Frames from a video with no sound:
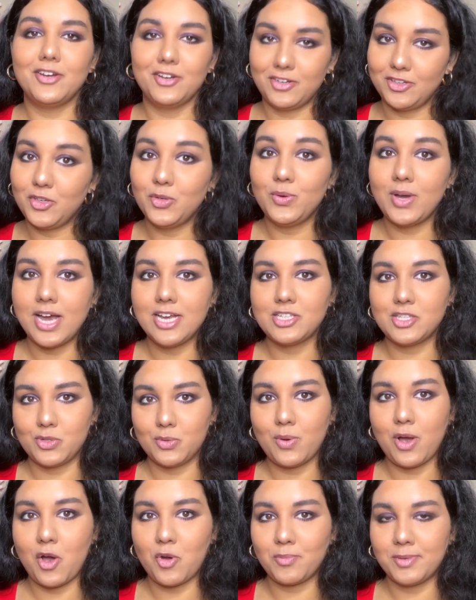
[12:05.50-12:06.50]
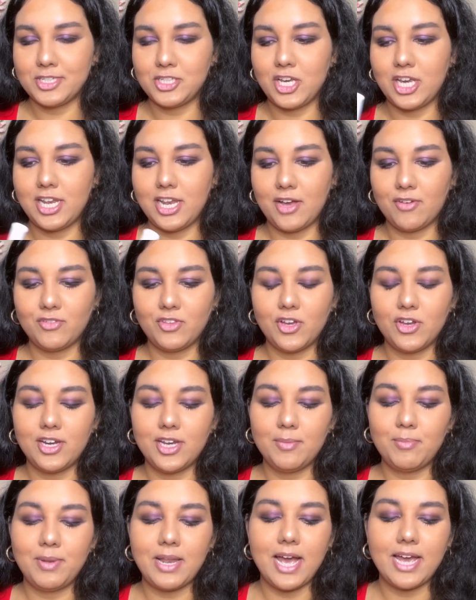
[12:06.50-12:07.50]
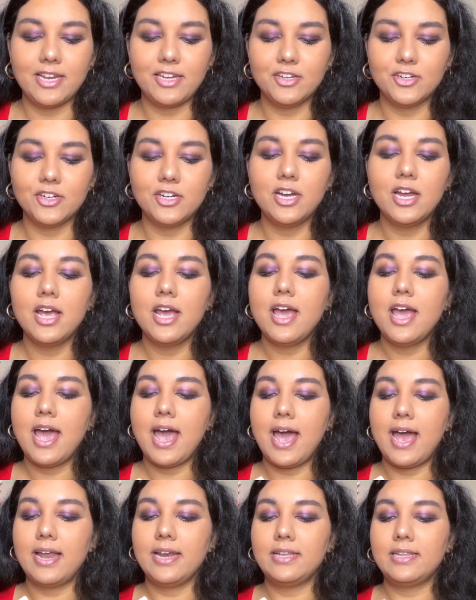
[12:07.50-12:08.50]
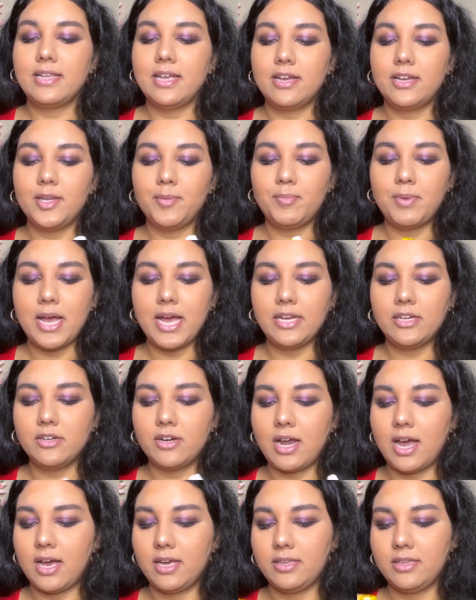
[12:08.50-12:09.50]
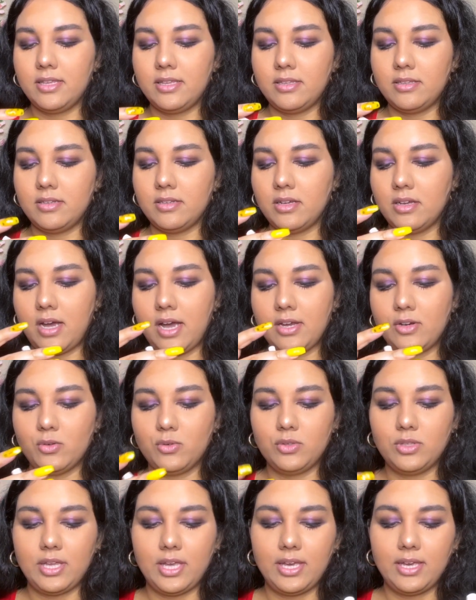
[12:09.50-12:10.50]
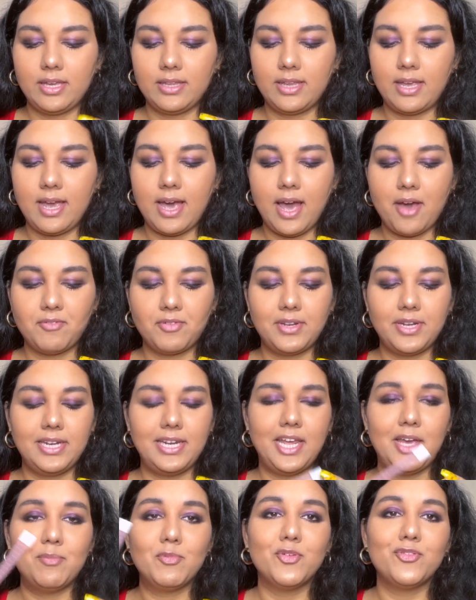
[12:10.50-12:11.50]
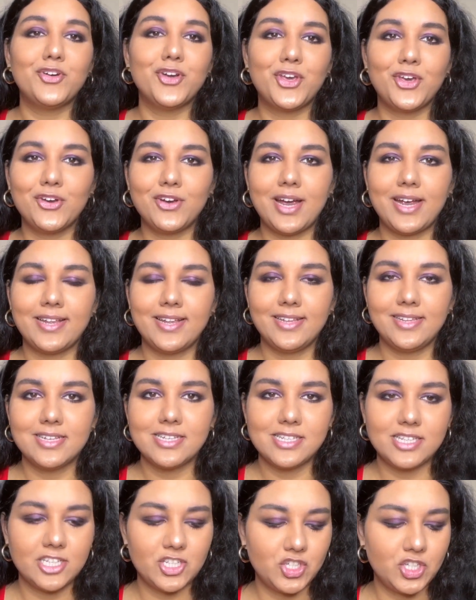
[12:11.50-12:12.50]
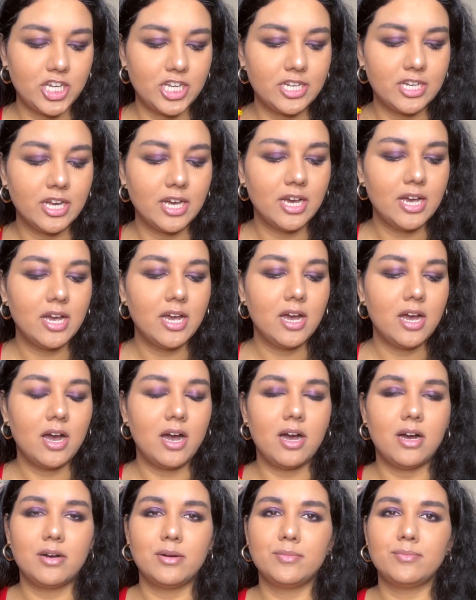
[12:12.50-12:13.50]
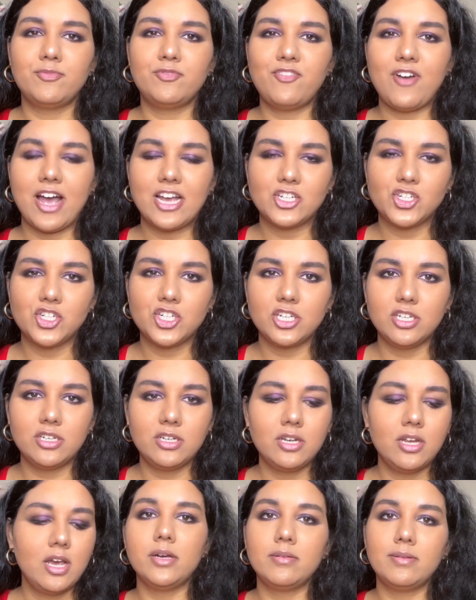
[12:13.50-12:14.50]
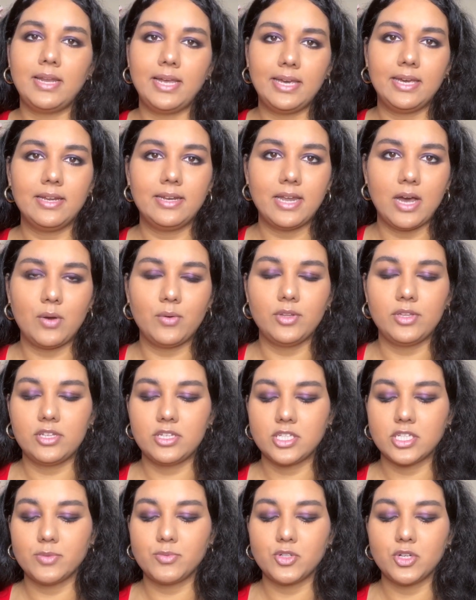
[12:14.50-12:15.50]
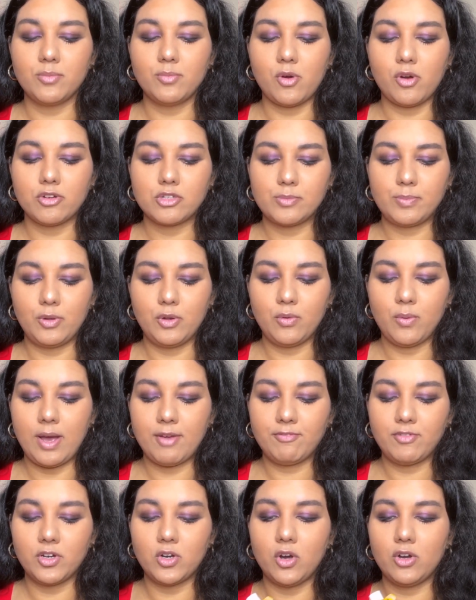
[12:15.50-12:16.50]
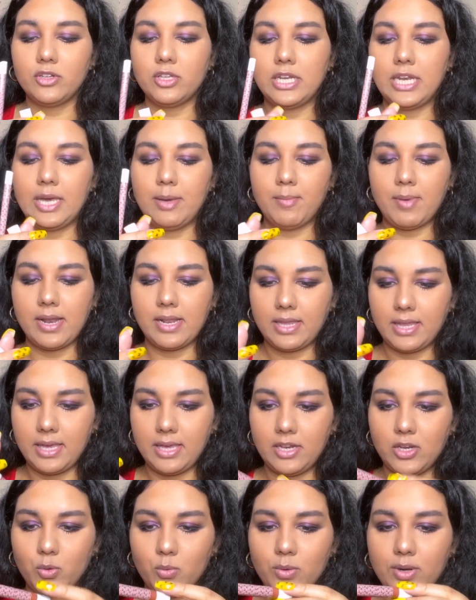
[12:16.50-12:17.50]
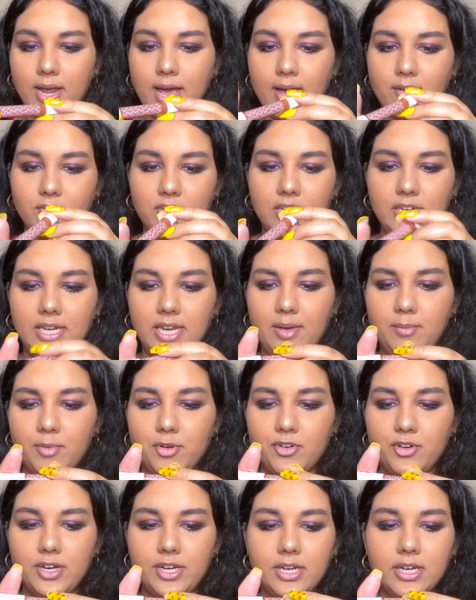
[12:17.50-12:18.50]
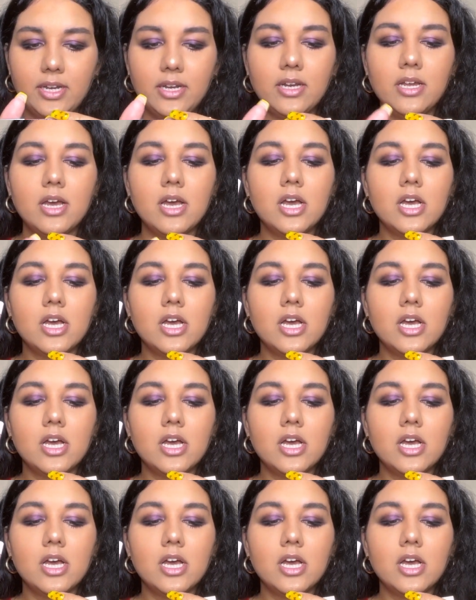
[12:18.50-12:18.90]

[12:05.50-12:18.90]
You guys know how much I love their lip liner, and their lip liner, I don't think they have any name over here. I think this is in the shade Fashion. I'll link it down in the description box below. I forgot the name and they don't have any name written.